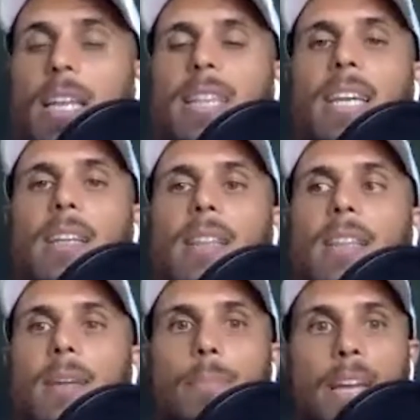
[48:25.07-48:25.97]

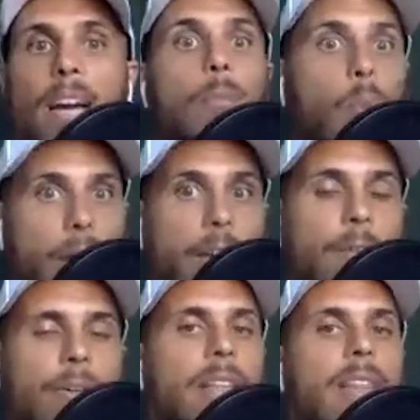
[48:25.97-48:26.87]
they become
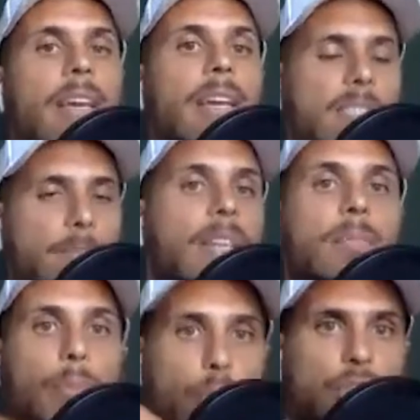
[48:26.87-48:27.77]
weaker, and then they
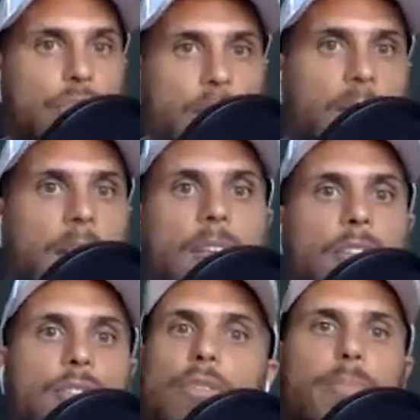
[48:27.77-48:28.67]
expect more shit, and
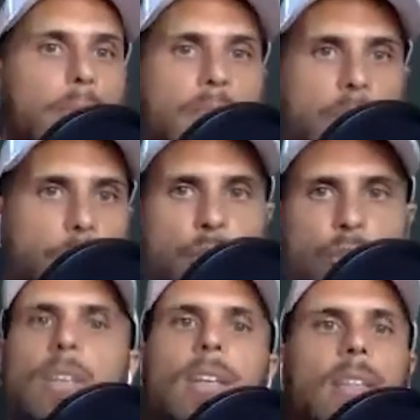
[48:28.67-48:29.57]
then you just promise more
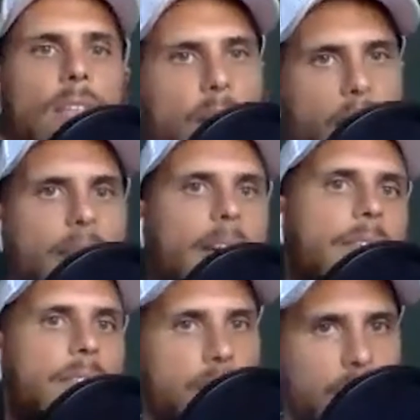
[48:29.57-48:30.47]
shit, and then you kind of
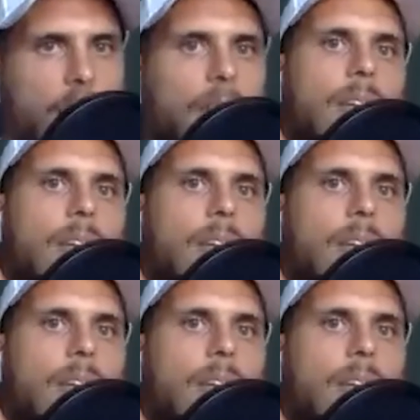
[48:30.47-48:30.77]
have this